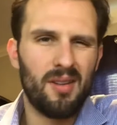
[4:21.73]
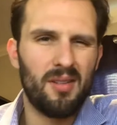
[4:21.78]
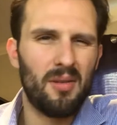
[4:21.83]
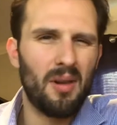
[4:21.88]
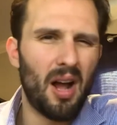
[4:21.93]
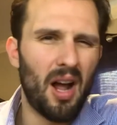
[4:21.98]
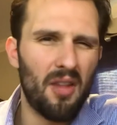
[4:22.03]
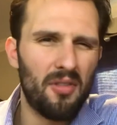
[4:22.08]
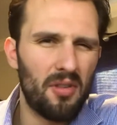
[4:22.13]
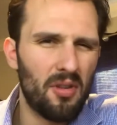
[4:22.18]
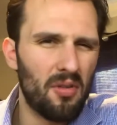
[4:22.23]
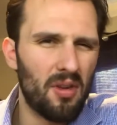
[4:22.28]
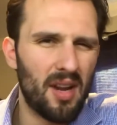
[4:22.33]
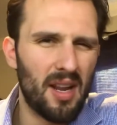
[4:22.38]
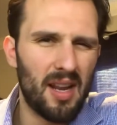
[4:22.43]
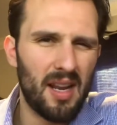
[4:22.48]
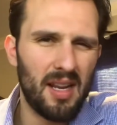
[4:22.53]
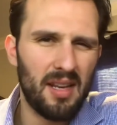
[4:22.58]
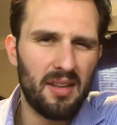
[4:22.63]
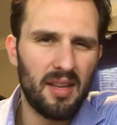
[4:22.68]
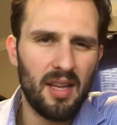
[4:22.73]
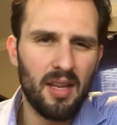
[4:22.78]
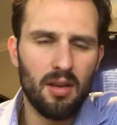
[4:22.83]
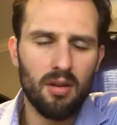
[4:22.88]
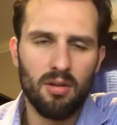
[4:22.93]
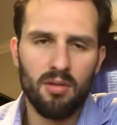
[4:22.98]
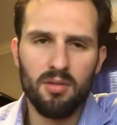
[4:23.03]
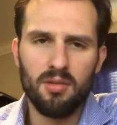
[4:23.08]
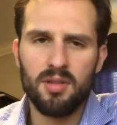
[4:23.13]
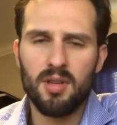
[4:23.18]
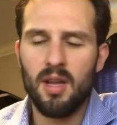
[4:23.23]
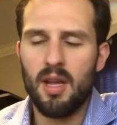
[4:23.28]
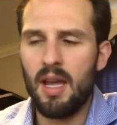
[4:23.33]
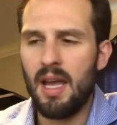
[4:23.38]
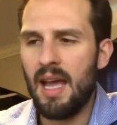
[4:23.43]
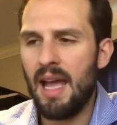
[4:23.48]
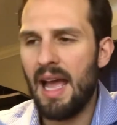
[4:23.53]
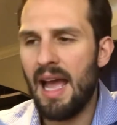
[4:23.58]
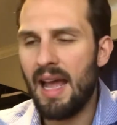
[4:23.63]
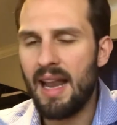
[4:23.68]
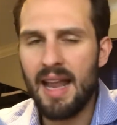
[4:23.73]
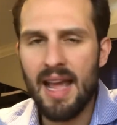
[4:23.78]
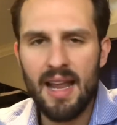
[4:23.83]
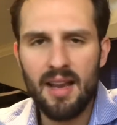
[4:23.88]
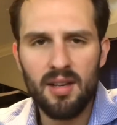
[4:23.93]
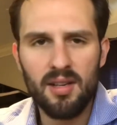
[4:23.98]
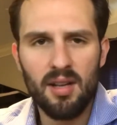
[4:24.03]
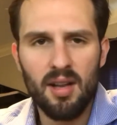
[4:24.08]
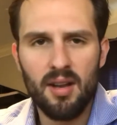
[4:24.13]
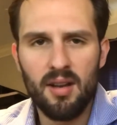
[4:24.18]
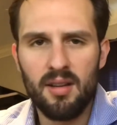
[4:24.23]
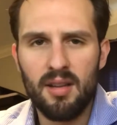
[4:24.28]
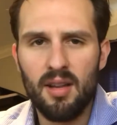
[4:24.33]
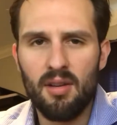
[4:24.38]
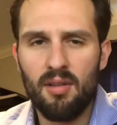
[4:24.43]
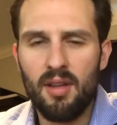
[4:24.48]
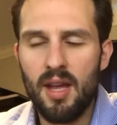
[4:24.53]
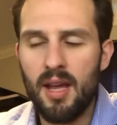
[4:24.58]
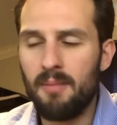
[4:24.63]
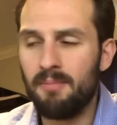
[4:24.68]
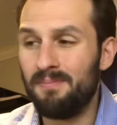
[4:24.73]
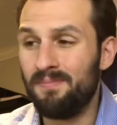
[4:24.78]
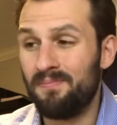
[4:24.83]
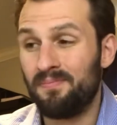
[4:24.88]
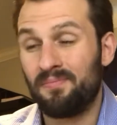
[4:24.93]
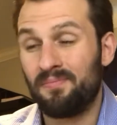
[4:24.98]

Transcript: not doing any deals, hadn't had it done a deal yet.